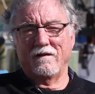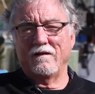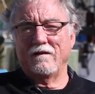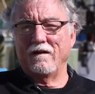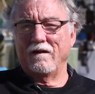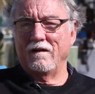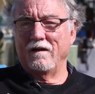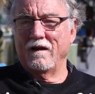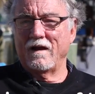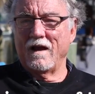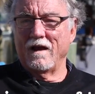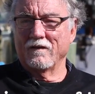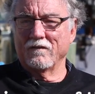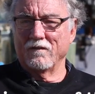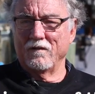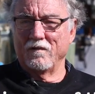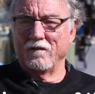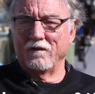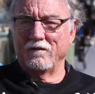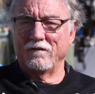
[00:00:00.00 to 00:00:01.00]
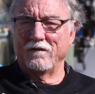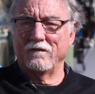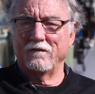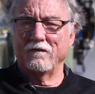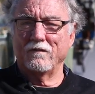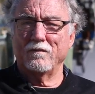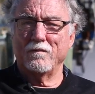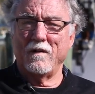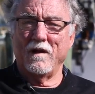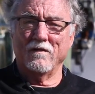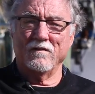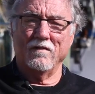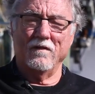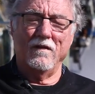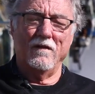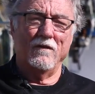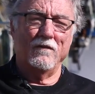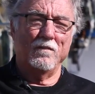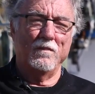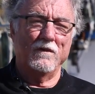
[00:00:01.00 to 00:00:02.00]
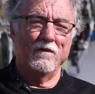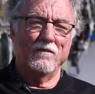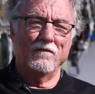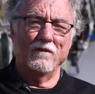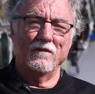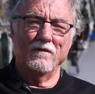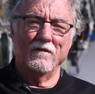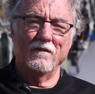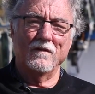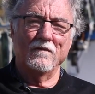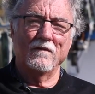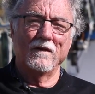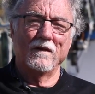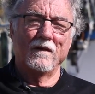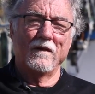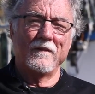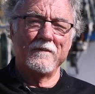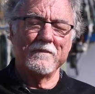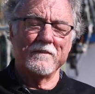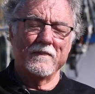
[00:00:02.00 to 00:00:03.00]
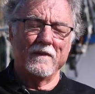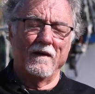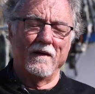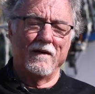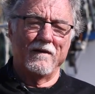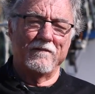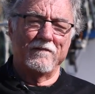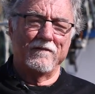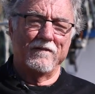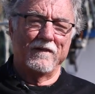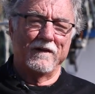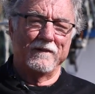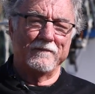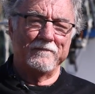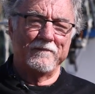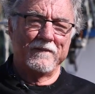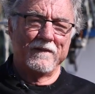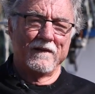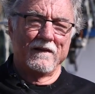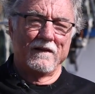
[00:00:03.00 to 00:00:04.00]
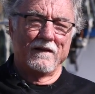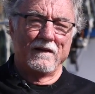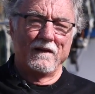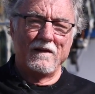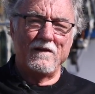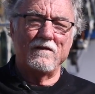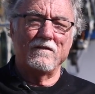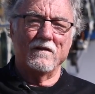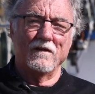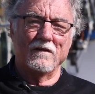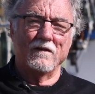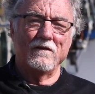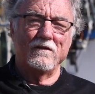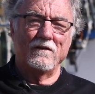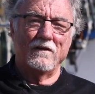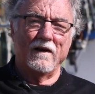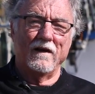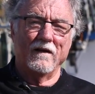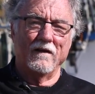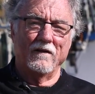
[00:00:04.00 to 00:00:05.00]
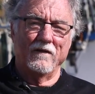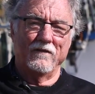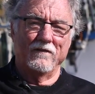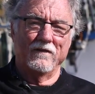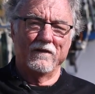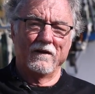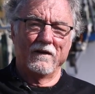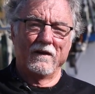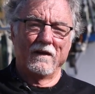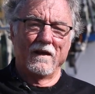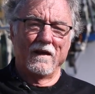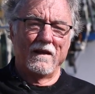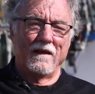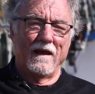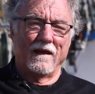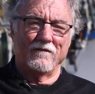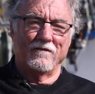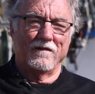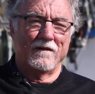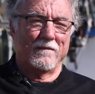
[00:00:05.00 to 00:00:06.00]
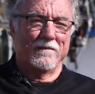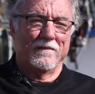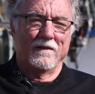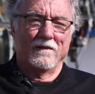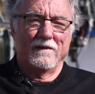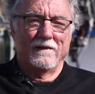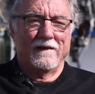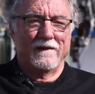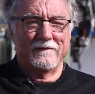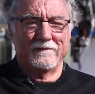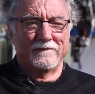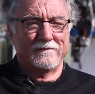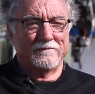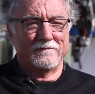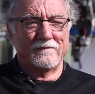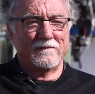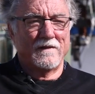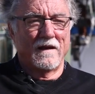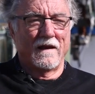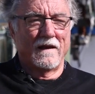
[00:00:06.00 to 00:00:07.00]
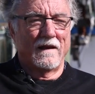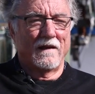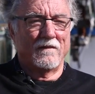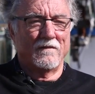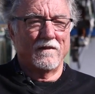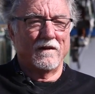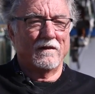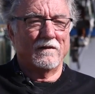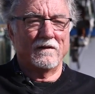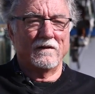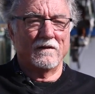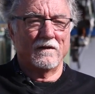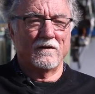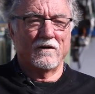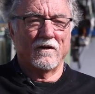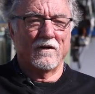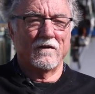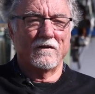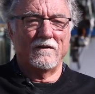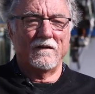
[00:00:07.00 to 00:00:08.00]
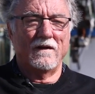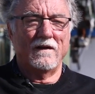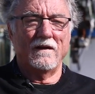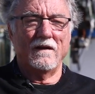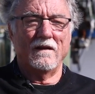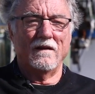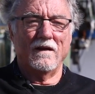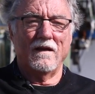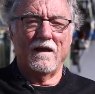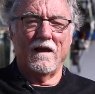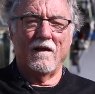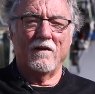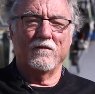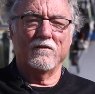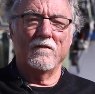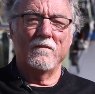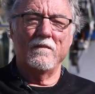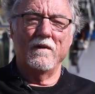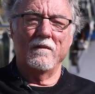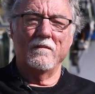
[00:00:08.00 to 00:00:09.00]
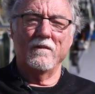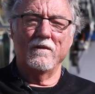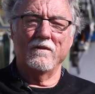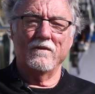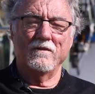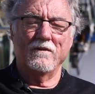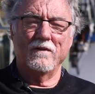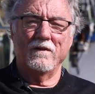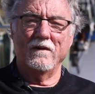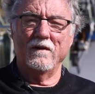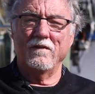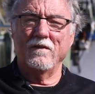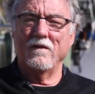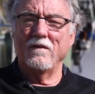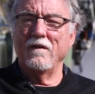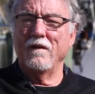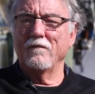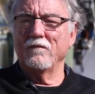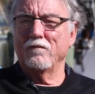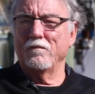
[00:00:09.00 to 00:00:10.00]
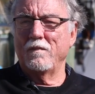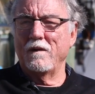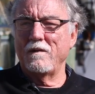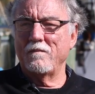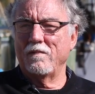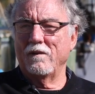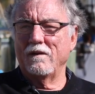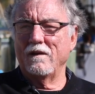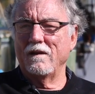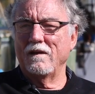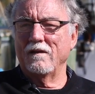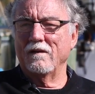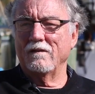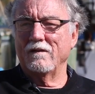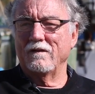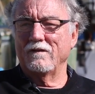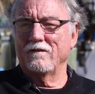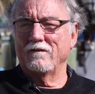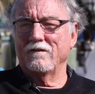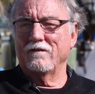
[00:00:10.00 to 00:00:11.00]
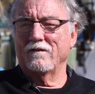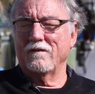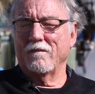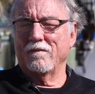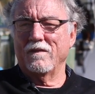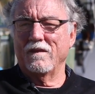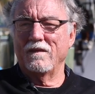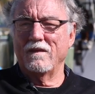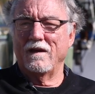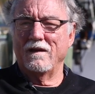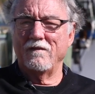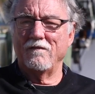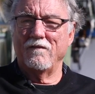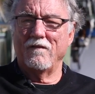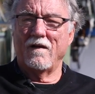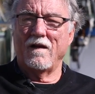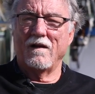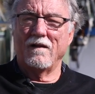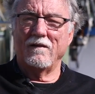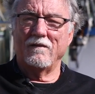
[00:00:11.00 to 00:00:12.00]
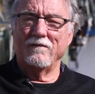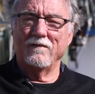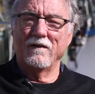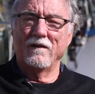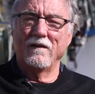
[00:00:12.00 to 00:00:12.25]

unintended consequences, especially this business of, of um, leasing the shares. That's something that I don't think occurred to any of the council members or any of the NMFS people either. It's just something that evolved.